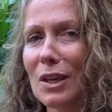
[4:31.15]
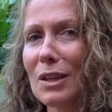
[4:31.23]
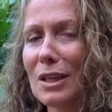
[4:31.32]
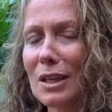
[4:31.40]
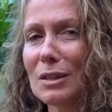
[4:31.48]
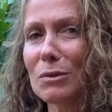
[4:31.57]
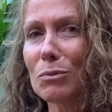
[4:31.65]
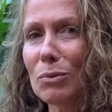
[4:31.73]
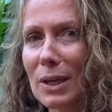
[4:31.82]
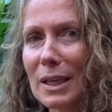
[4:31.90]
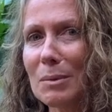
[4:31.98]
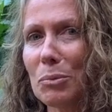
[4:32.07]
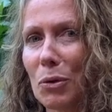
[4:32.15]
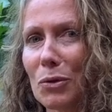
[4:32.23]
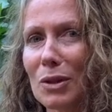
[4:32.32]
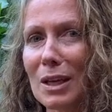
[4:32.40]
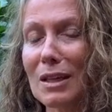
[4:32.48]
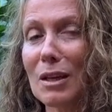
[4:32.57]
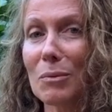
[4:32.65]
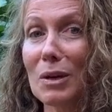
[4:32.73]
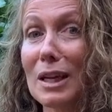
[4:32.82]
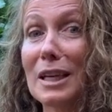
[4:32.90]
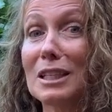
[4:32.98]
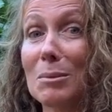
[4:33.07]
I think, is a really important thing that we
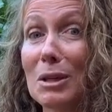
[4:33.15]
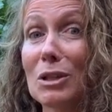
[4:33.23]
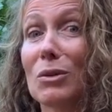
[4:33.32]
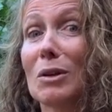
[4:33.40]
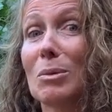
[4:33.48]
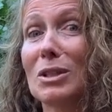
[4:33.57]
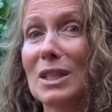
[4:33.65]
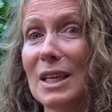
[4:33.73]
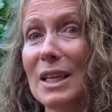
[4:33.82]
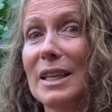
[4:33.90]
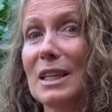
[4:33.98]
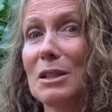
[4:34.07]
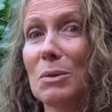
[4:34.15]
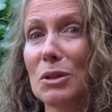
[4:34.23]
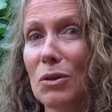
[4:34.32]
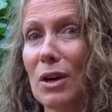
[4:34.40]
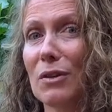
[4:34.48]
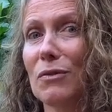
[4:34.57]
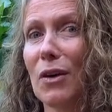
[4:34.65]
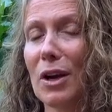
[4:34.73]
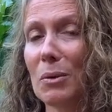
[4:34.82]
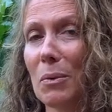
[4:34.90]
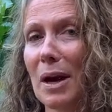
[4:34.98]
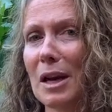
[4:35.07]
need to be doing, particularly as we're trying to
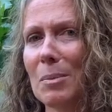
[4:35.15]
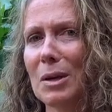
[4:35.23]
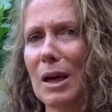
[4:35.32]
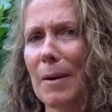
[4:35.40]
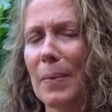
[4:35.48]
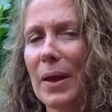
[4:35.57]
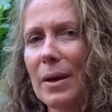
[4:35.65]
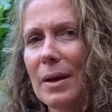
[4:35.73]
find a way to become